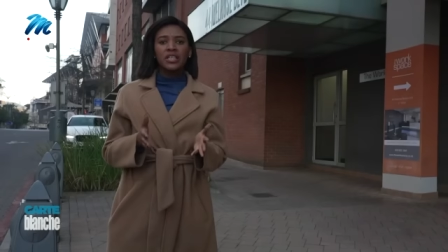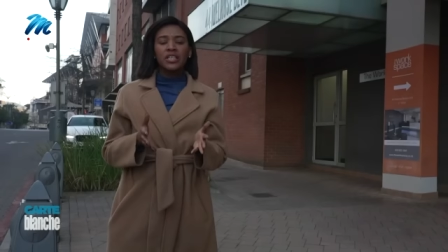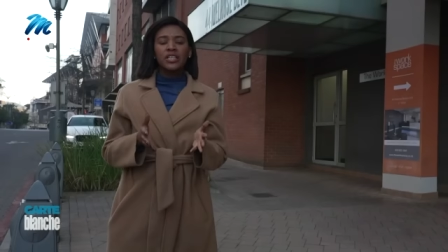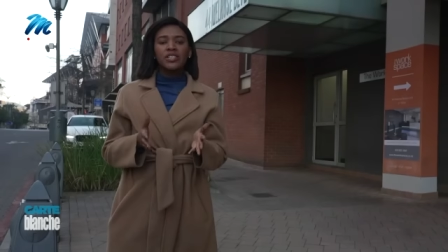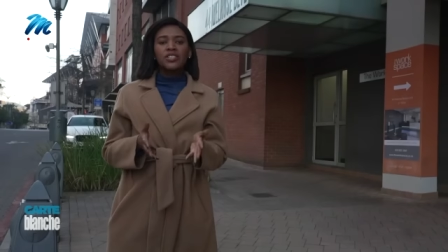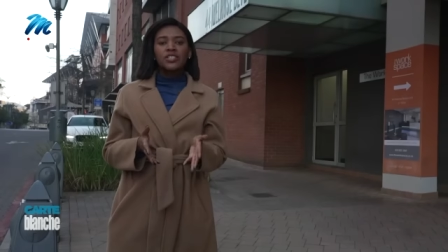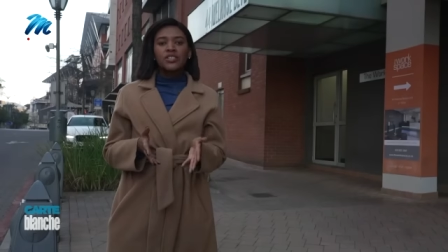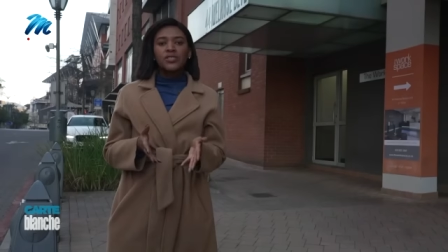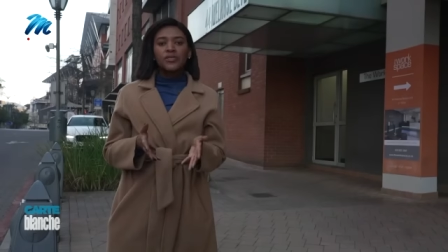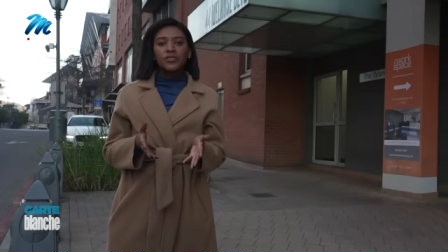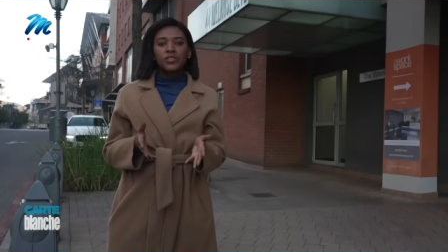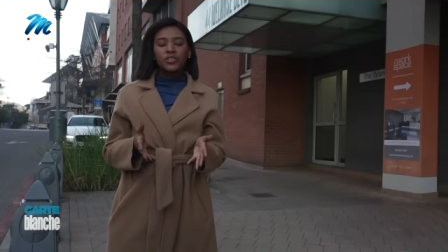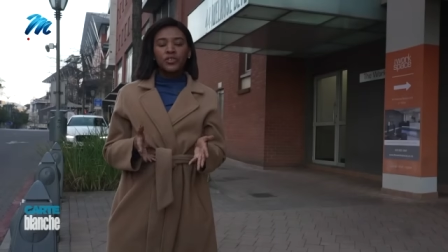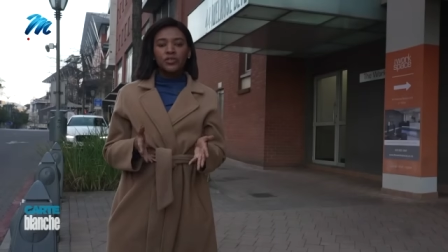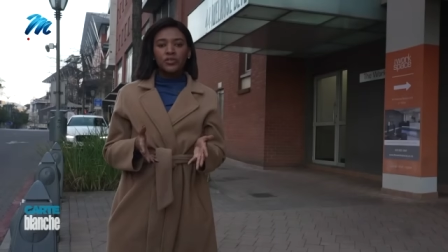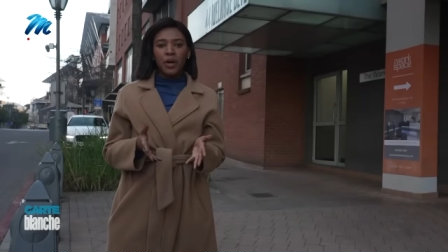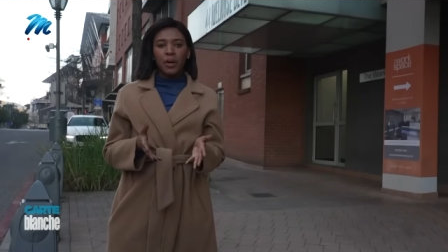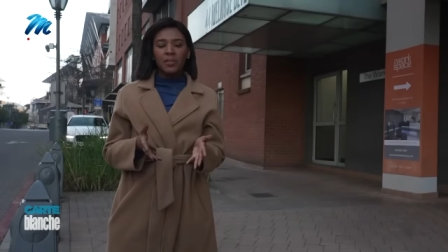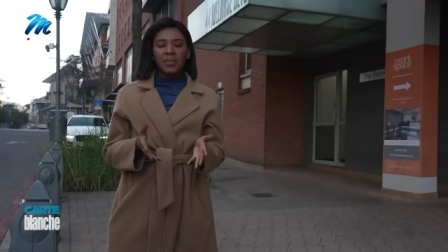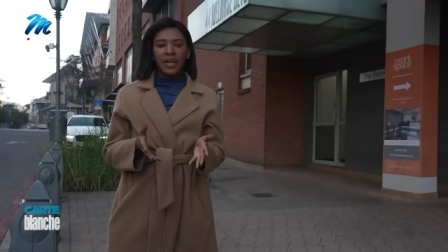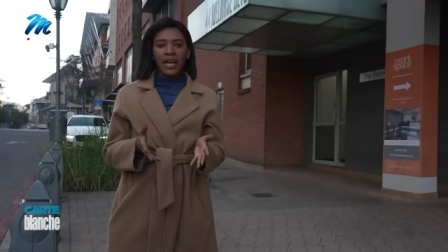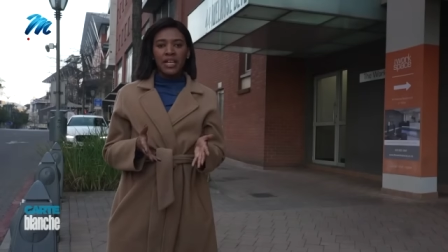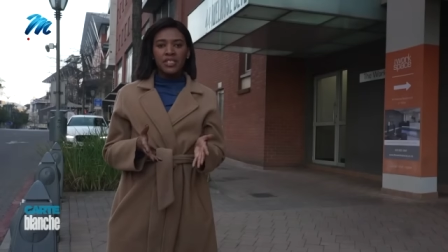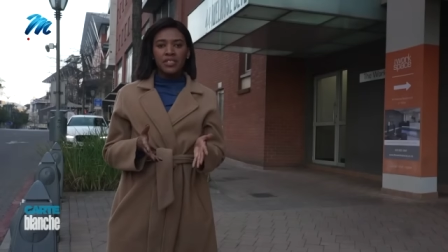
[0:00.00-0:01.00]
an interview
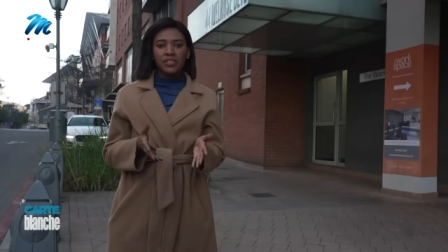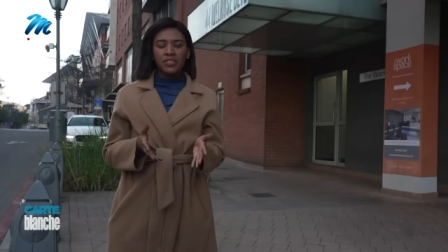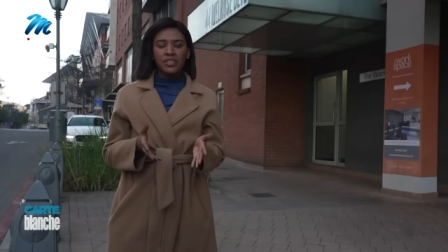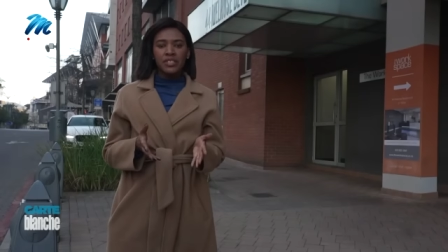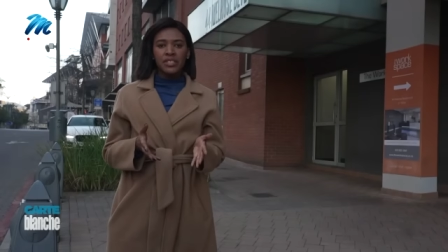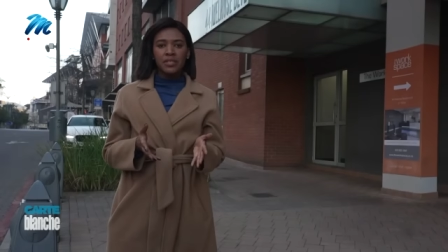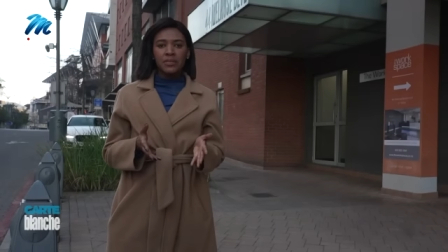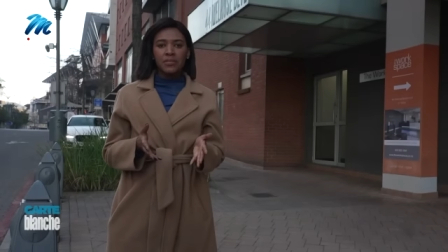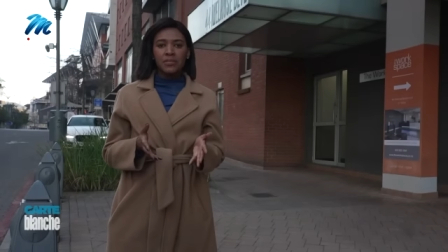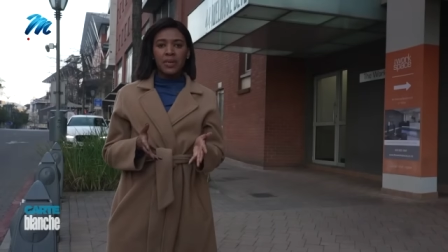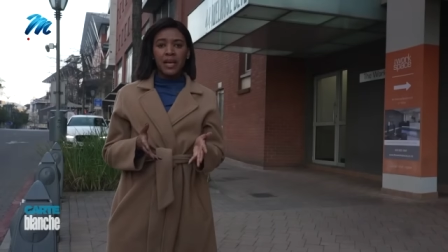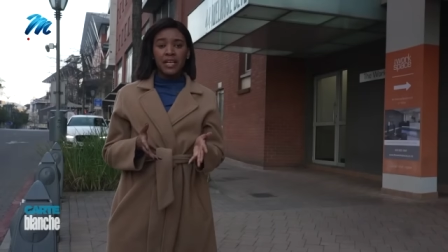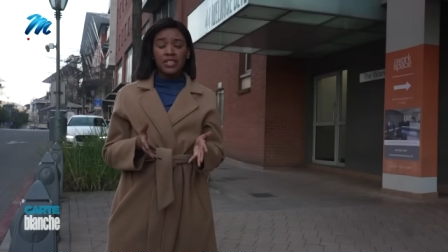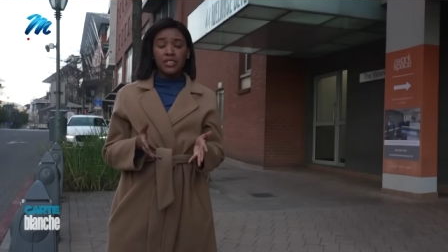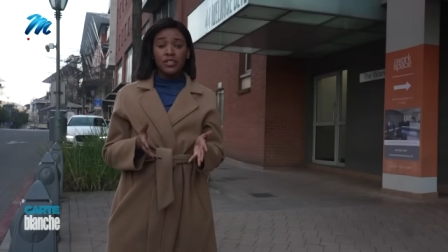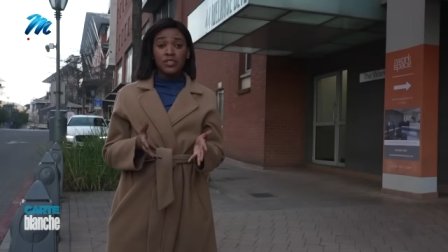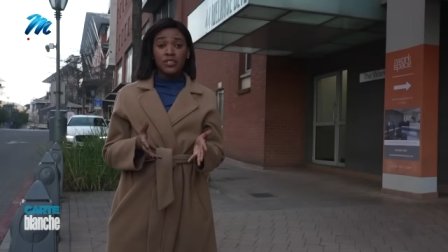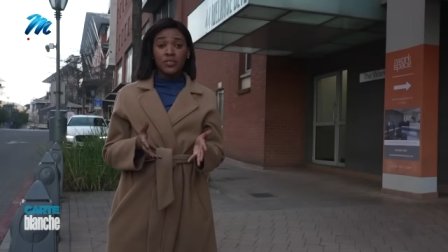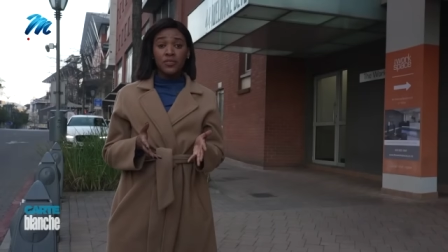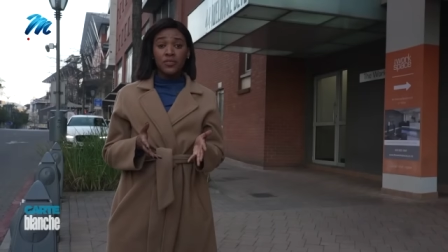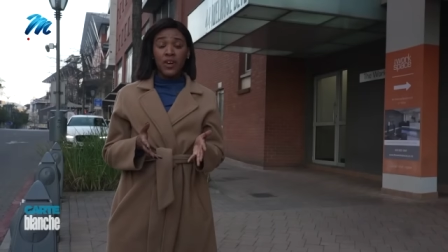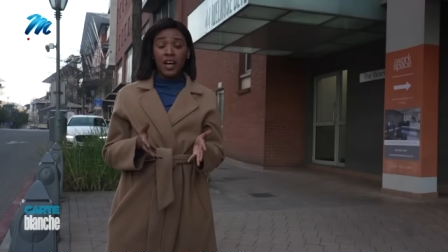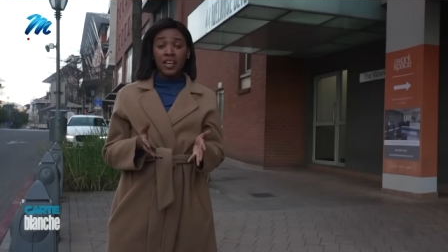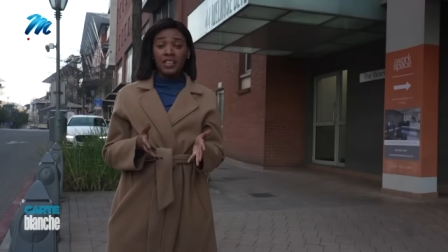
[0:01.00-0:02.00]
from Lazarus Mbete
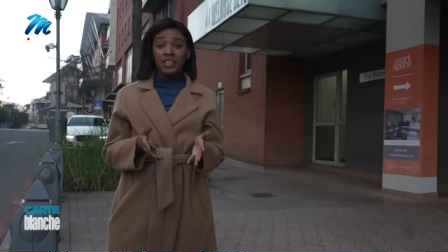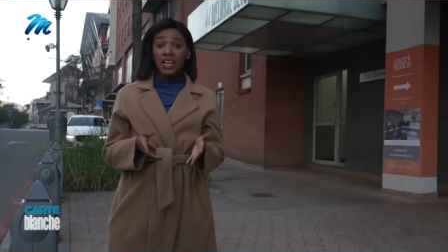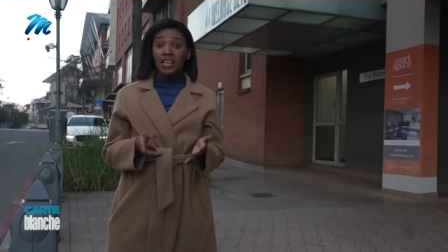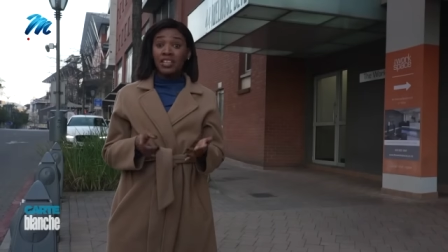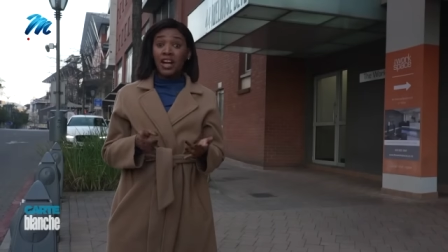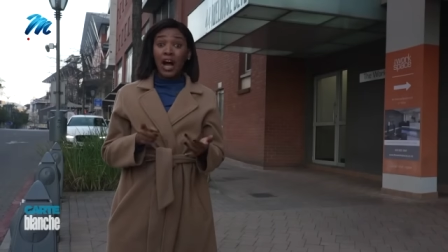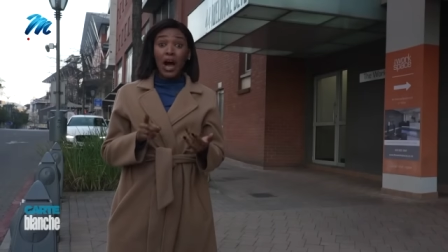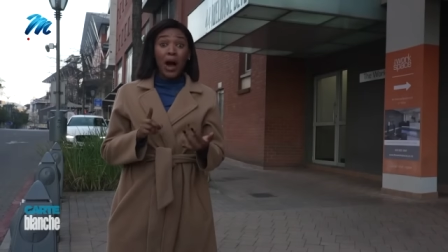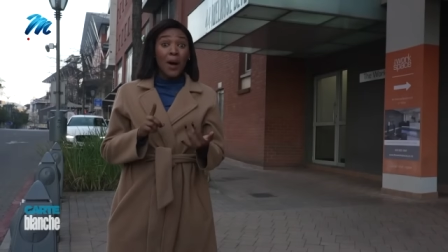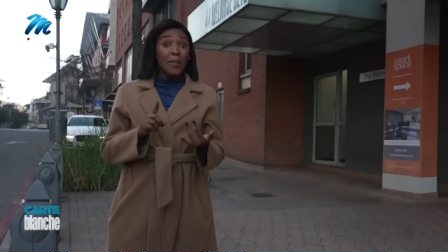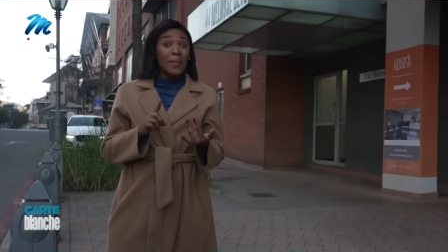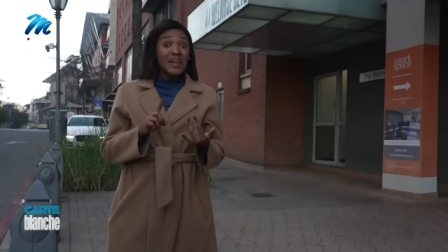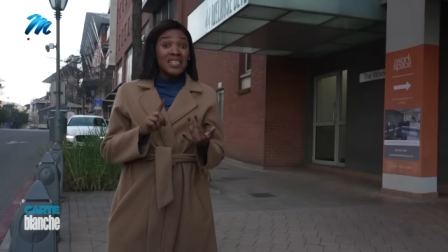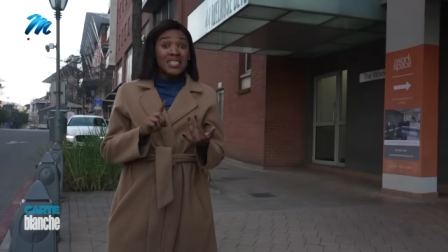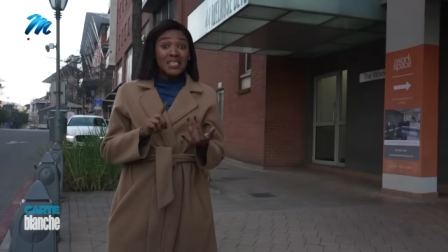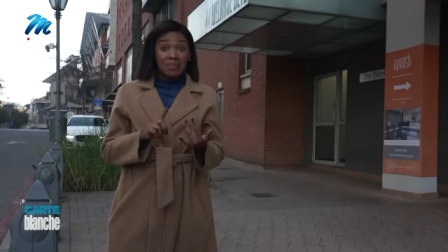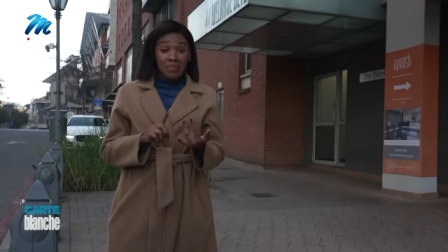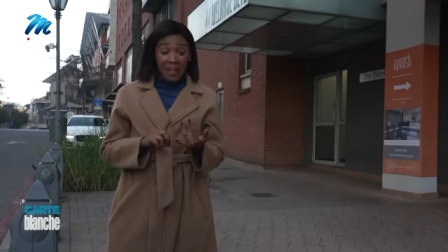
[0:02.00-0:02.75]
to find out how much